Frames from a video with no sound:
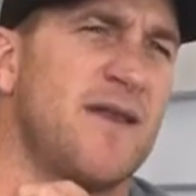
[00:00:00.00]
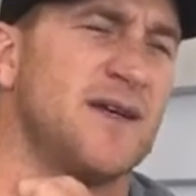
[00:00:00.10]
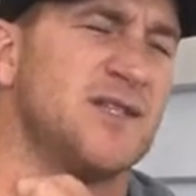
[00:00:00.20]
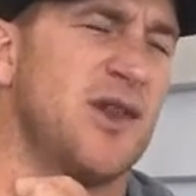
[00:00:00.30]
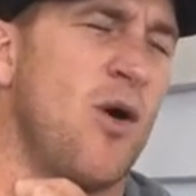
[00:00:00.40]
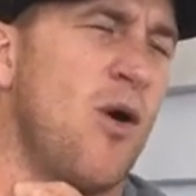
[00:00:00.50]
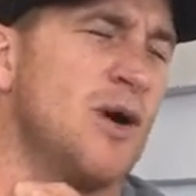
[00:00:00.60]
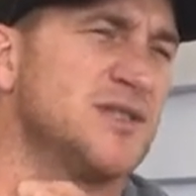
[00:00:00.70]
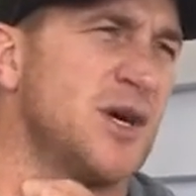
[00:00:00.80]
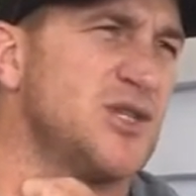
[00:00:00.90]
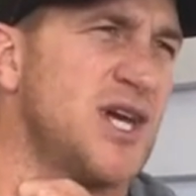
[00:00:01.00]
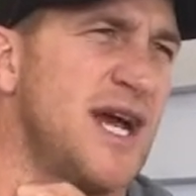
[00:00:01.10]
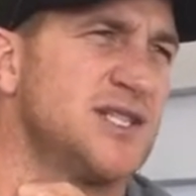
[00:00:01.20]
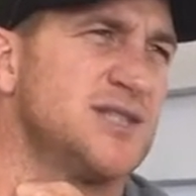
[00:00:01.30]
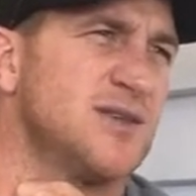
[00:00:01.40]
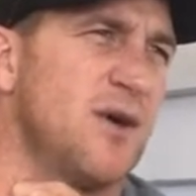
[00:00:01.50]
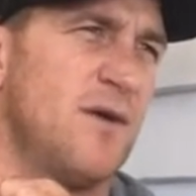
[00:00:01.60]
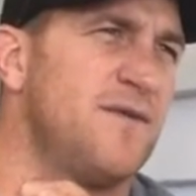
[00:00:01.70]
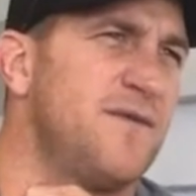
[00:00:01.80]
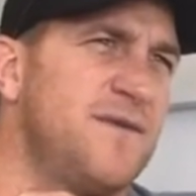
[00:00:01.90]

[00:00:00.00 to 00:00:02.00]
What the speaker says: of those long associations of,